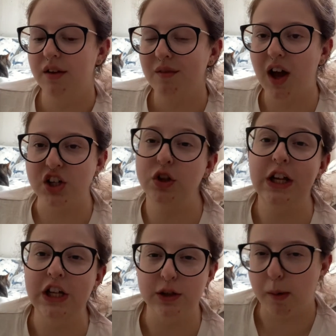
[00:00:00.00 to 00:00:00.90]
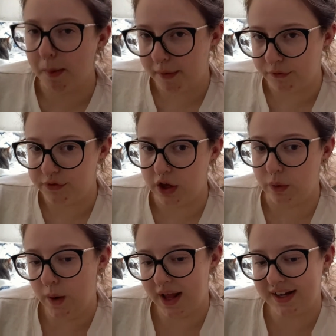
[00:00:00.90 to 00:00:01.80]
I don't need you, I'm above
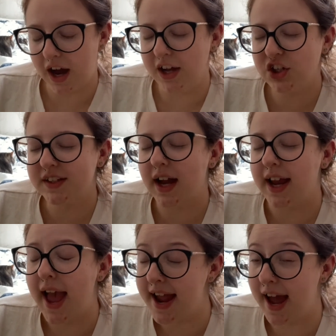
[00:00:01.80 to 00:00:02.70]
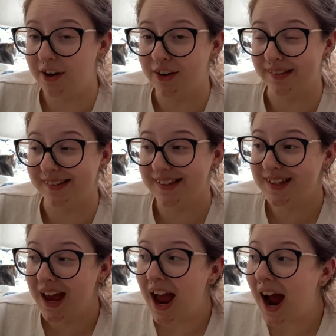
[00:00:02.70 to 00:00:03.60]
you. And I hate arrogance.
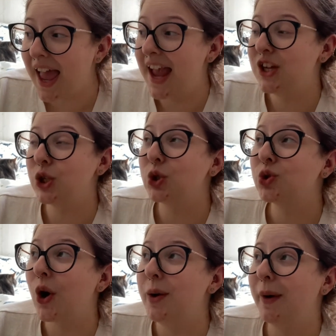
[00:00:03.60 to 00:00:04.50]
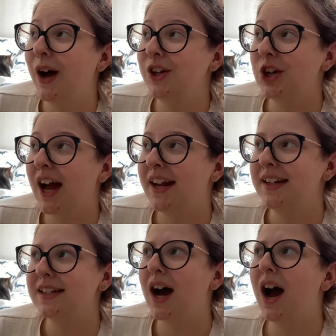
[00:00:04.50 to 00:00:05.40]
I hate it so much.
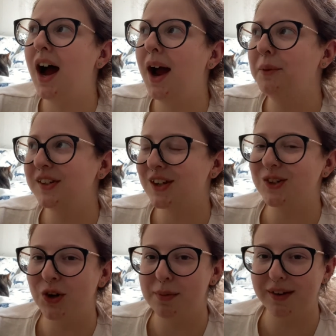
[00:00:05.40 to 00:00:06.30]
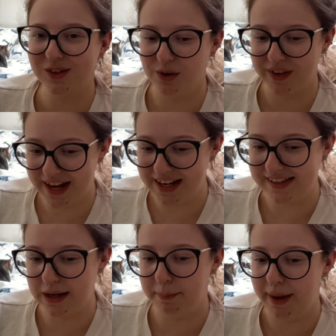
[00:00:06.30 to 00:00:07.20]
And I'm going to start talking about Song of Achilles
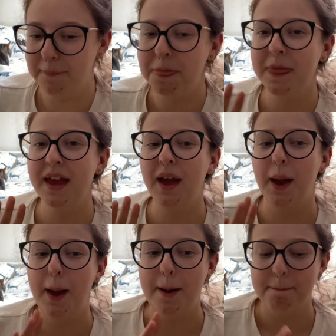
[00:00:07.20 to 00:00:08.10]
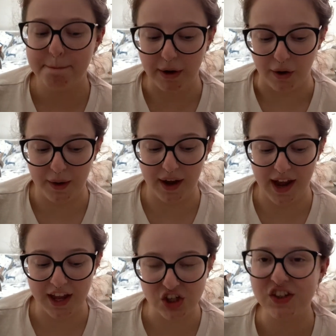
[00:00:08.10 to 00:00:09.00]
in a bit, but
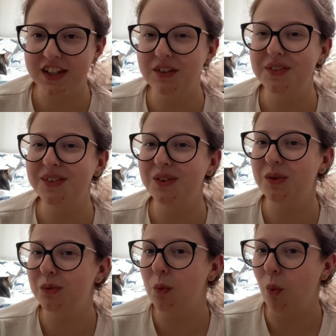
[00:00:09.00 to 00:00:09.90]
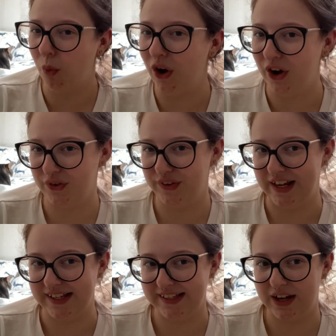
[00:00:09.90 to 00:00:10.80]
it just didn't work for
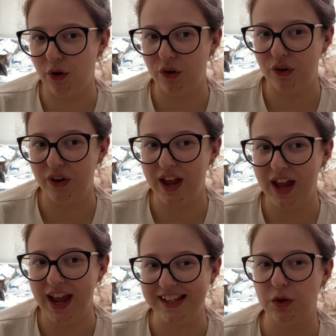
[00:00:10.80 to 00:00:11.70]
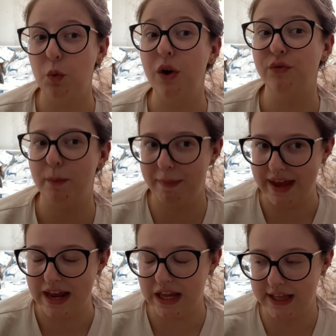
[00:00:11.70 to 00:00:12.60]
this, or it didn't work for
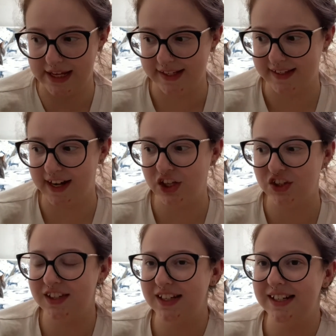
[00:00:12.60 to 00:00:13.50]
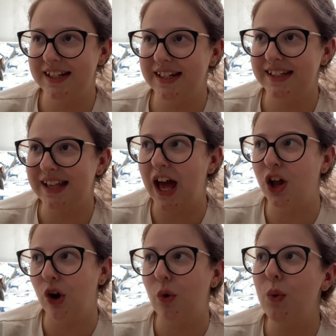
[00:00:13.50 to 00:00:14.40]
me in this, and I just didn't get
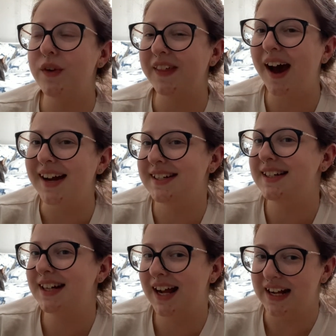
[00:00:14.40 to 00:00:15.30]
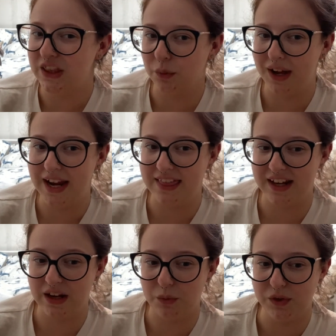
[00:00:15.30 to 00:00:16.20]
along with that. I didn't like the way that
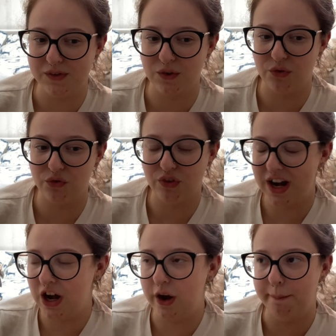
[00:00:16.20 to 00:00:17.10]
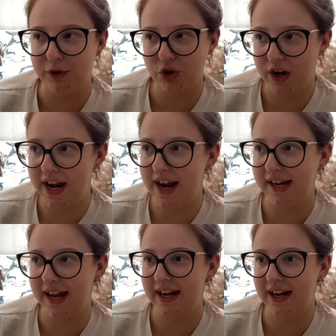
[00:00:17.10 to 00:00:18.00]
it was written and portrayed,
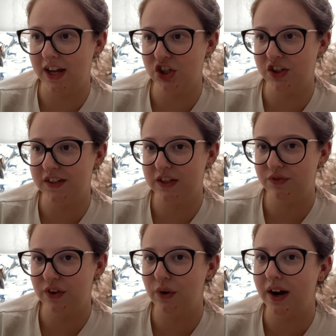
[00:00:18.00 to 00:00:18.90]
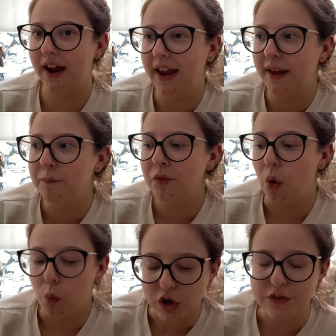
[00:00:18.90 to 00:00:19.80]
and I just feel like,
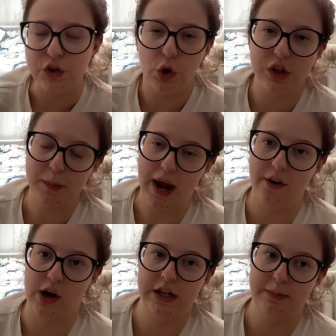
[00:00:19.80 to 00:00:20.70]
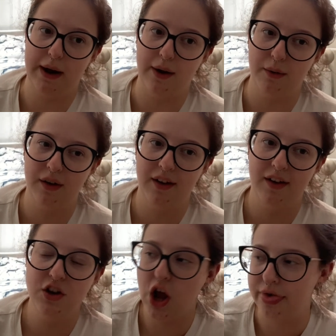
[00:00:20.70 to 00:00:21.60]
what have you got to be arrogant about?
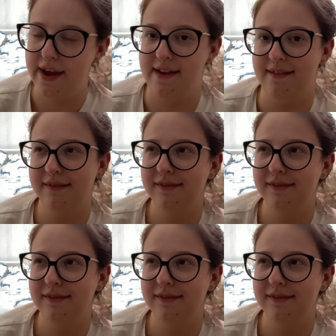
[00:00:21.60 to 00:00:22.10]
Nothing.